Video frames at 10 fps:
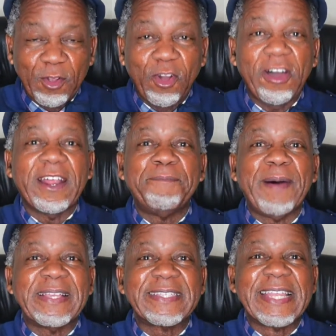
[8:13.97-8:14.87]

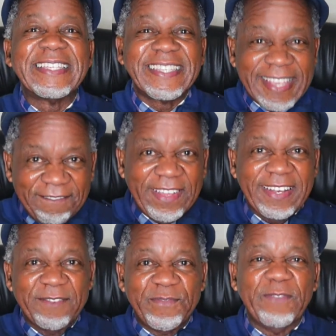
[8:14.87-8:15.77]

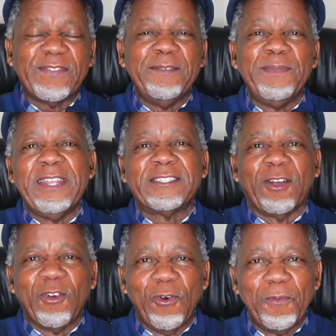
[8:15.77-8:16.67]
7:15, 15 minutes
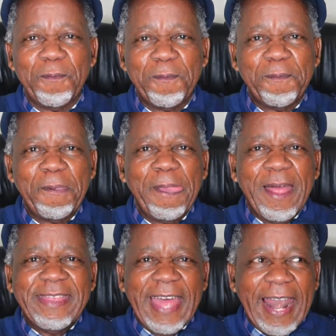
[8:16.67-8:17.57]
ago.
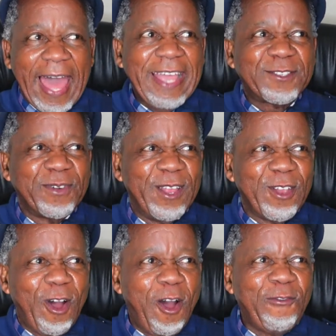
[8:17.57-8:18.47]
The lights
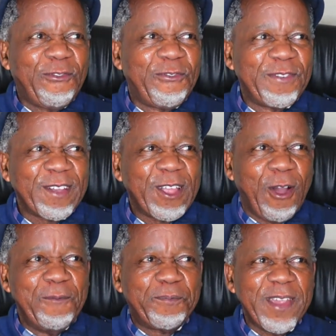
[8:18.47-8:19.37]
went off,
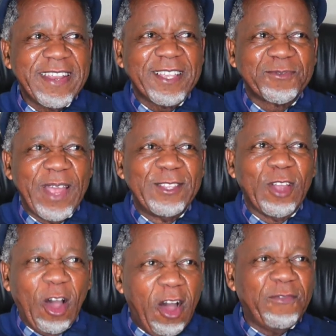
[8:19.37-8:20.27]
computers went
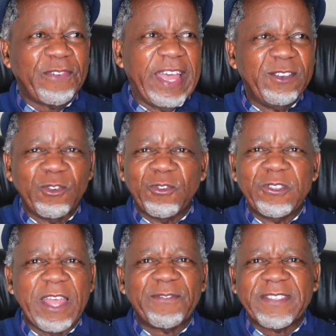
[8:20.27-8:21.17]
off, and you
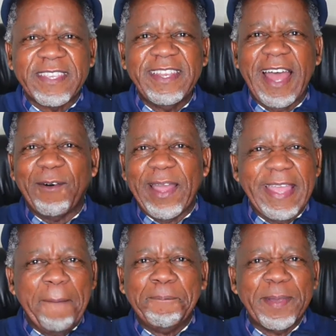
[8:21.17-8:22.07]
could have seen our
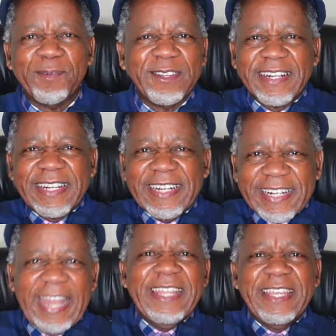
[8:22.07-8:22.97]
young people
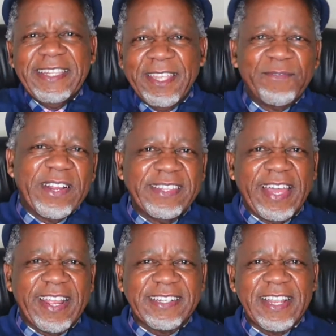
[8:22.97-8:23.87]
running in different
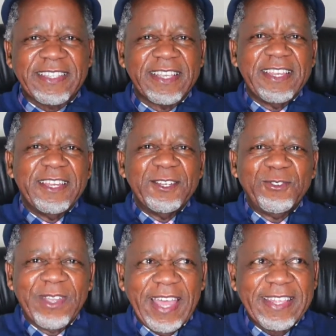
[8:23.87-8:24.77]
directions
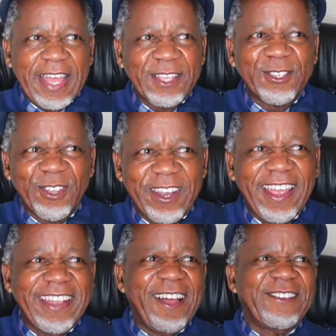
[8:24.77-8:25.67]
to get us
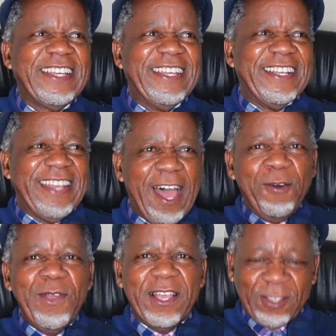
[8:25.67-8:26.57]
sorted out. Now
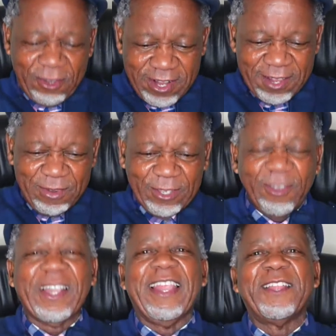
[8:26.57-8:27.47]
we are sorted. We are
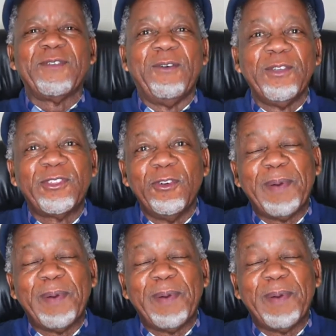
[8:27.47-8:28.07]
so glad we are with you.